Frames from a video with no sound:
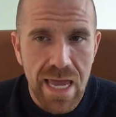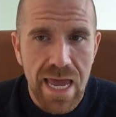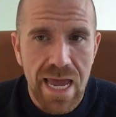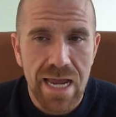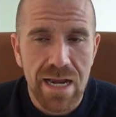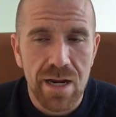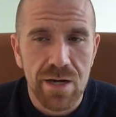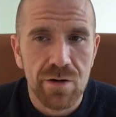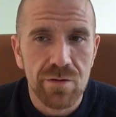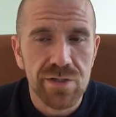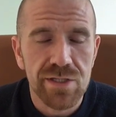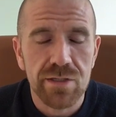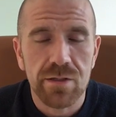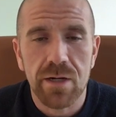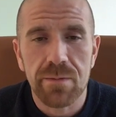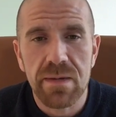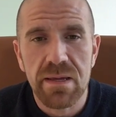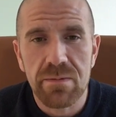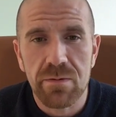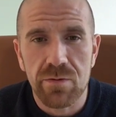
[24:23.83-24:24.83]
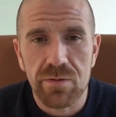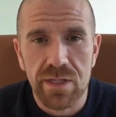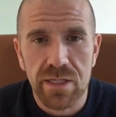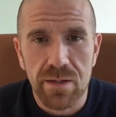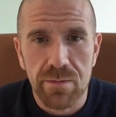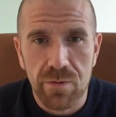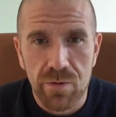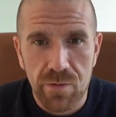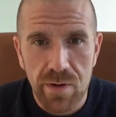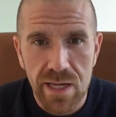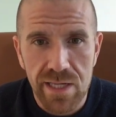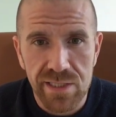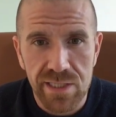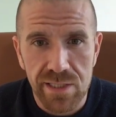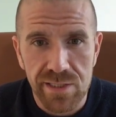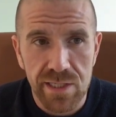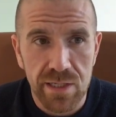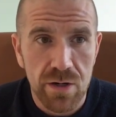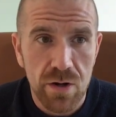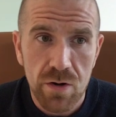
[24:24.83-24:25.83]
And I know there's a lot of people who think I'm crazy
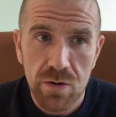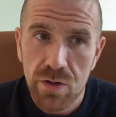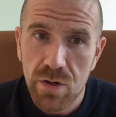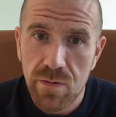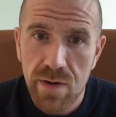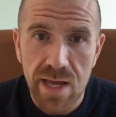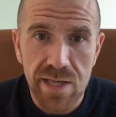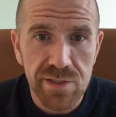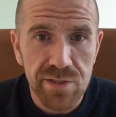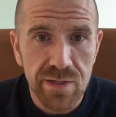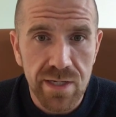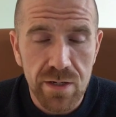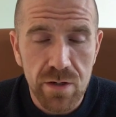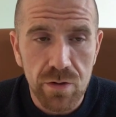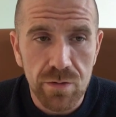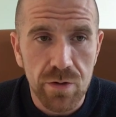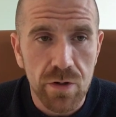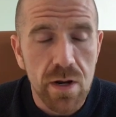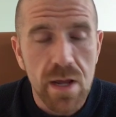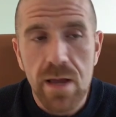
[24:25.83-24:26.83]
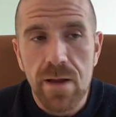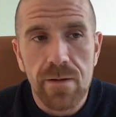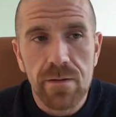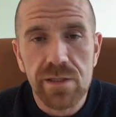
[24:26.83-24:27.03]
and say, no, no, as you get older,